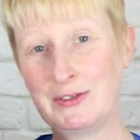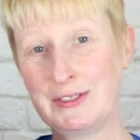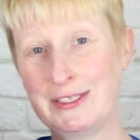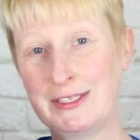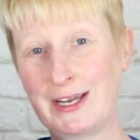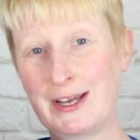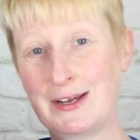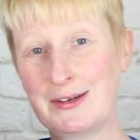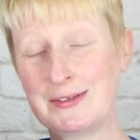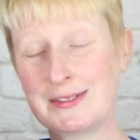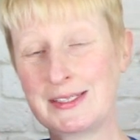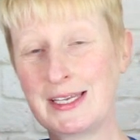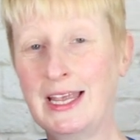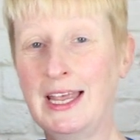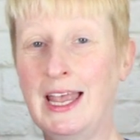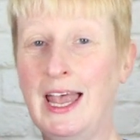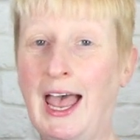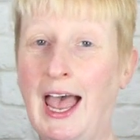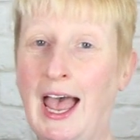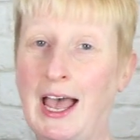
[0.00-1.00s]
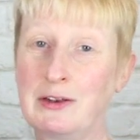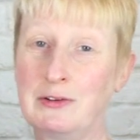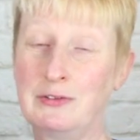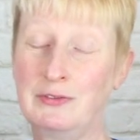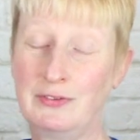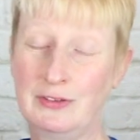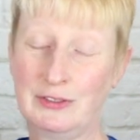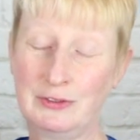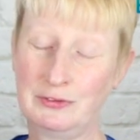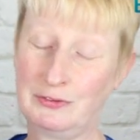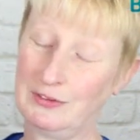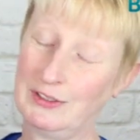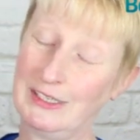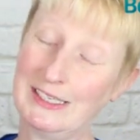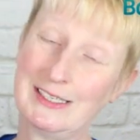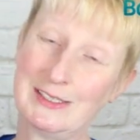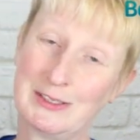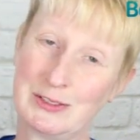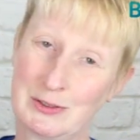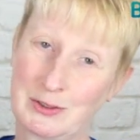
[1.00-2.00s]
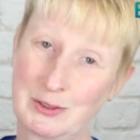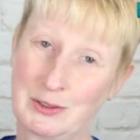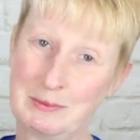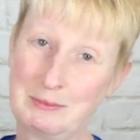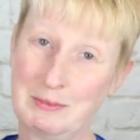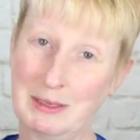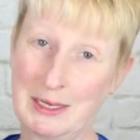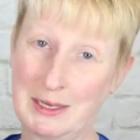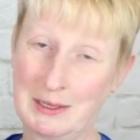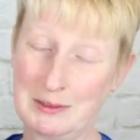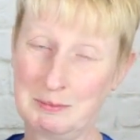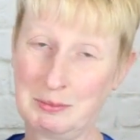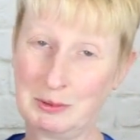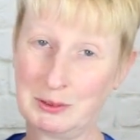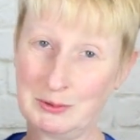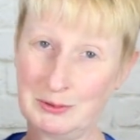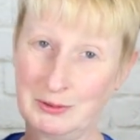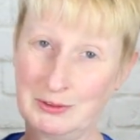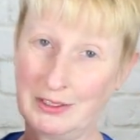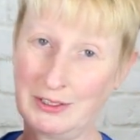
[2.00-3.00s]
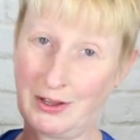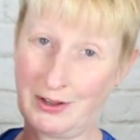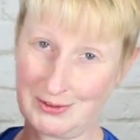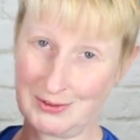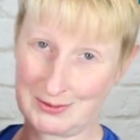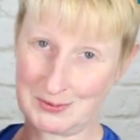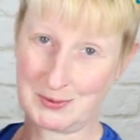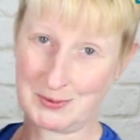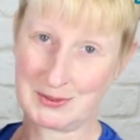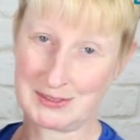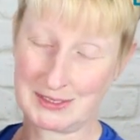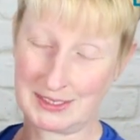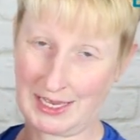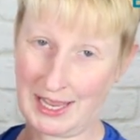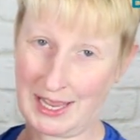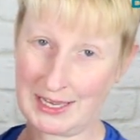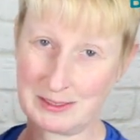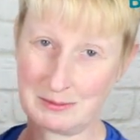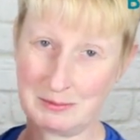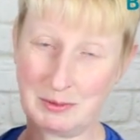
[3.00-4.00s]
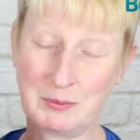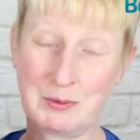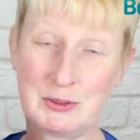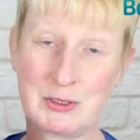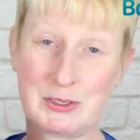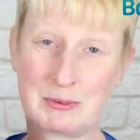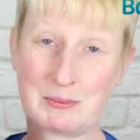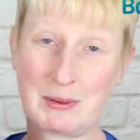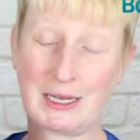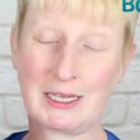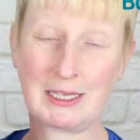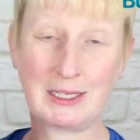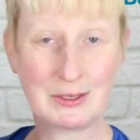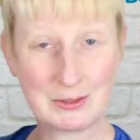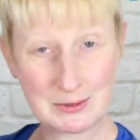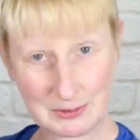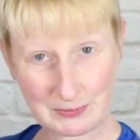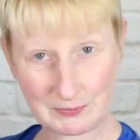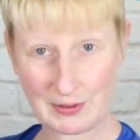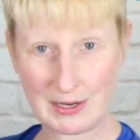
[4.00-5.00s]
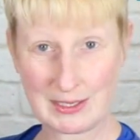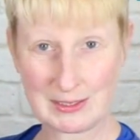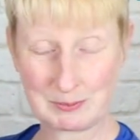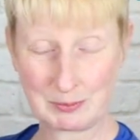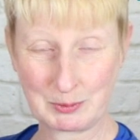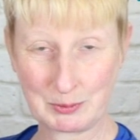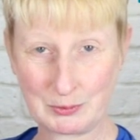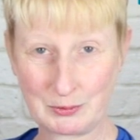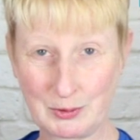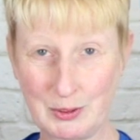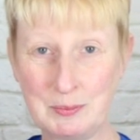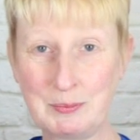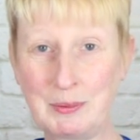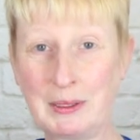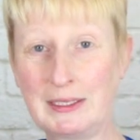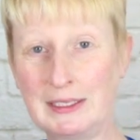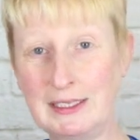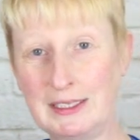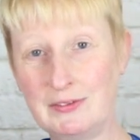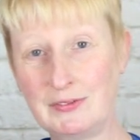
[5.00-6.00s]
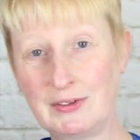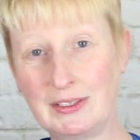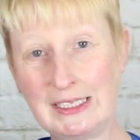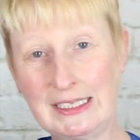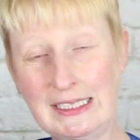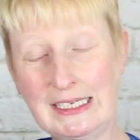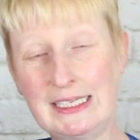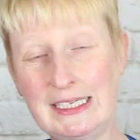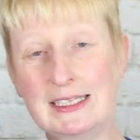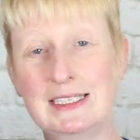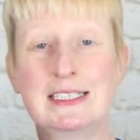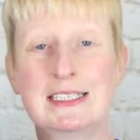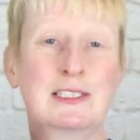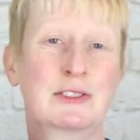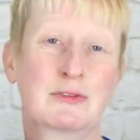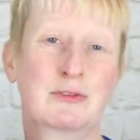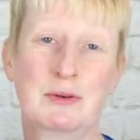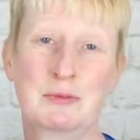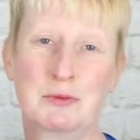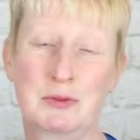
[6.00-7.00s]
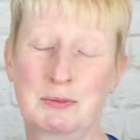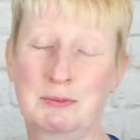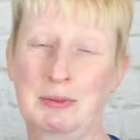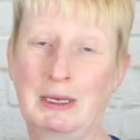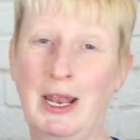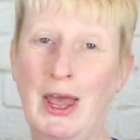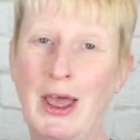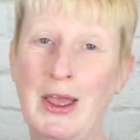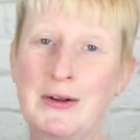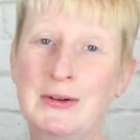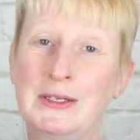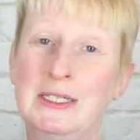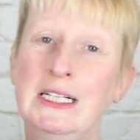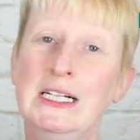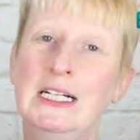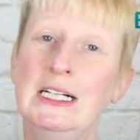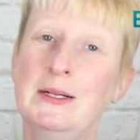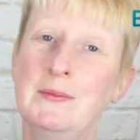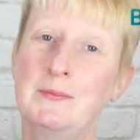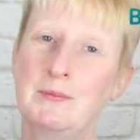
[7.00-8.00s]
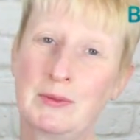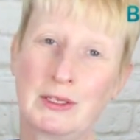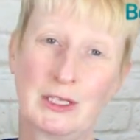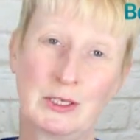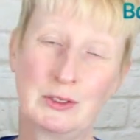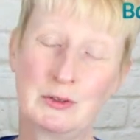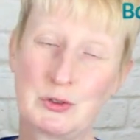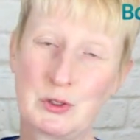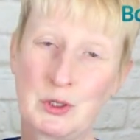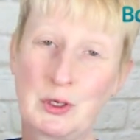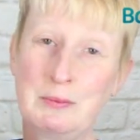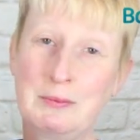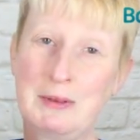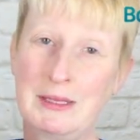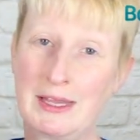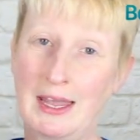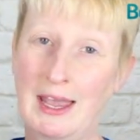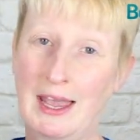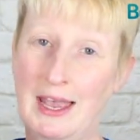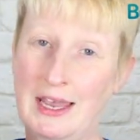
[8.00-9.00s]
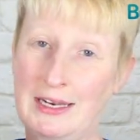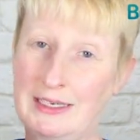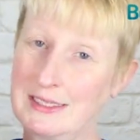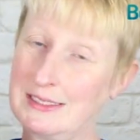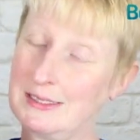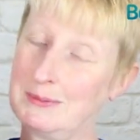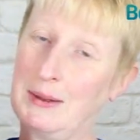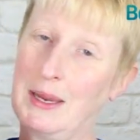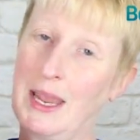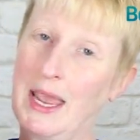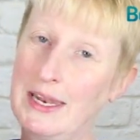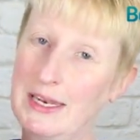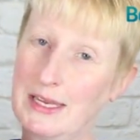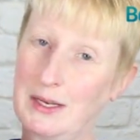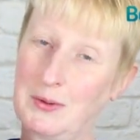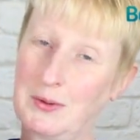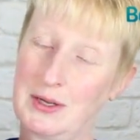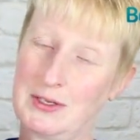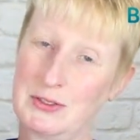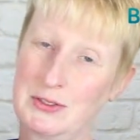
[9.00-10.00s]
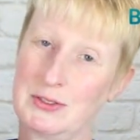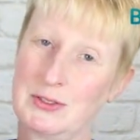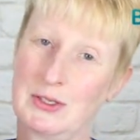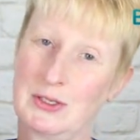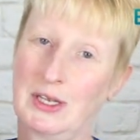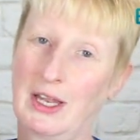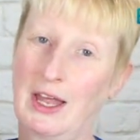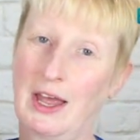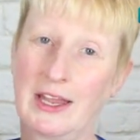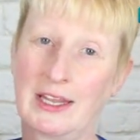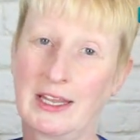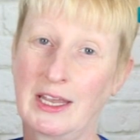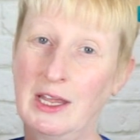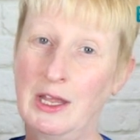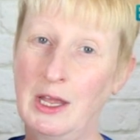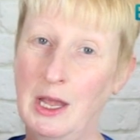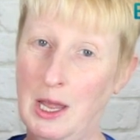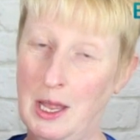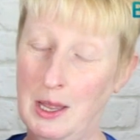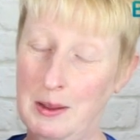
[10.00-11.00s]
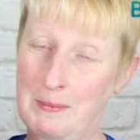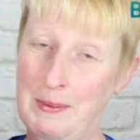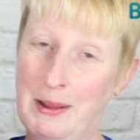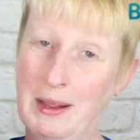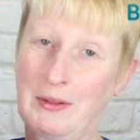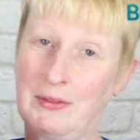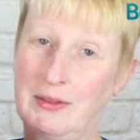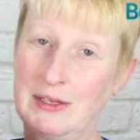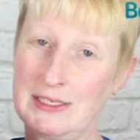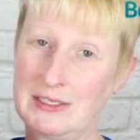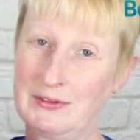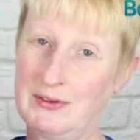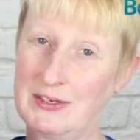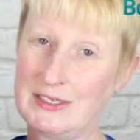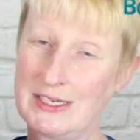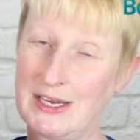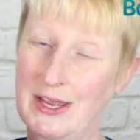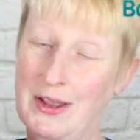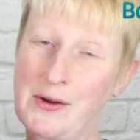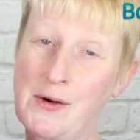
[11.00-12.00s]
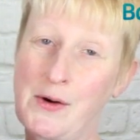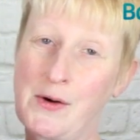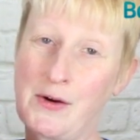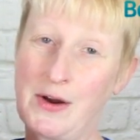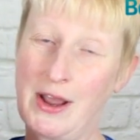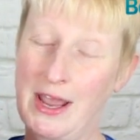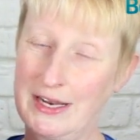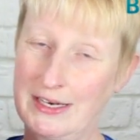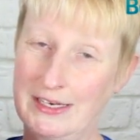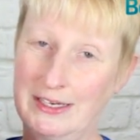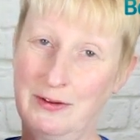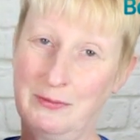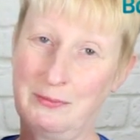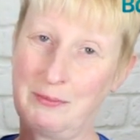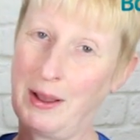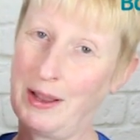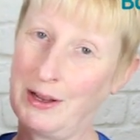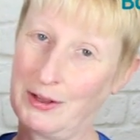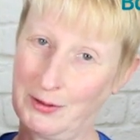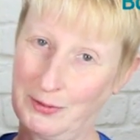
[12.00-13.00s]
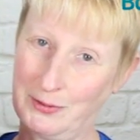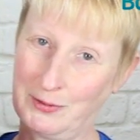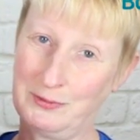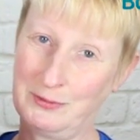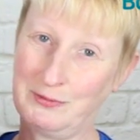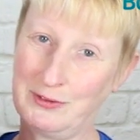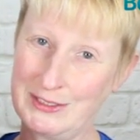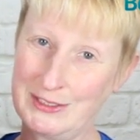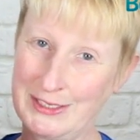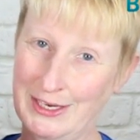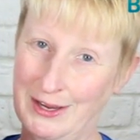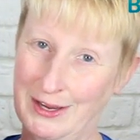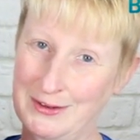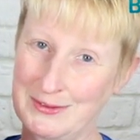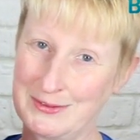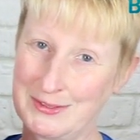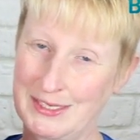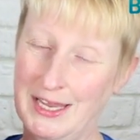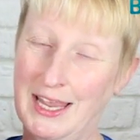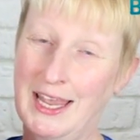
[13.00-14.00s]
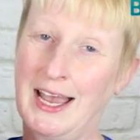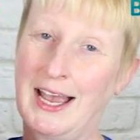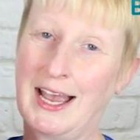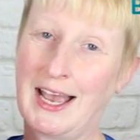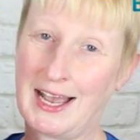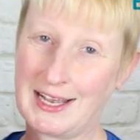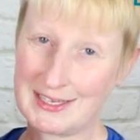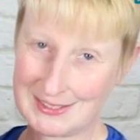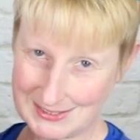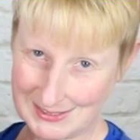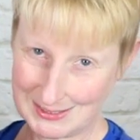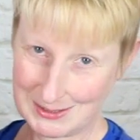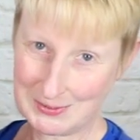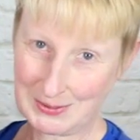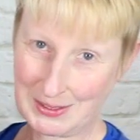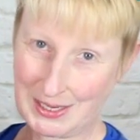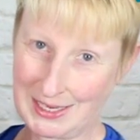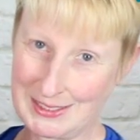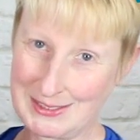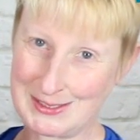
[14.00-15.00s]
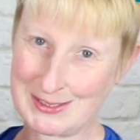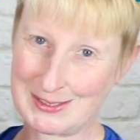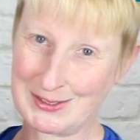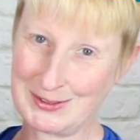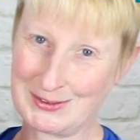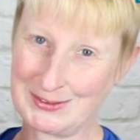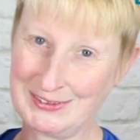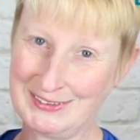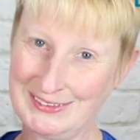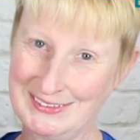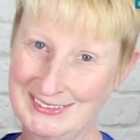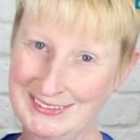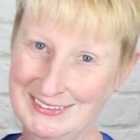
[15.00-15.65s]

videos and feel free to join me in Balloon Artworks Academy which is my closed Facebook group. I'll leave a link in the description below. You can join me there and ask me any questions you like about this video or any of my other videos. I'll see you again soon.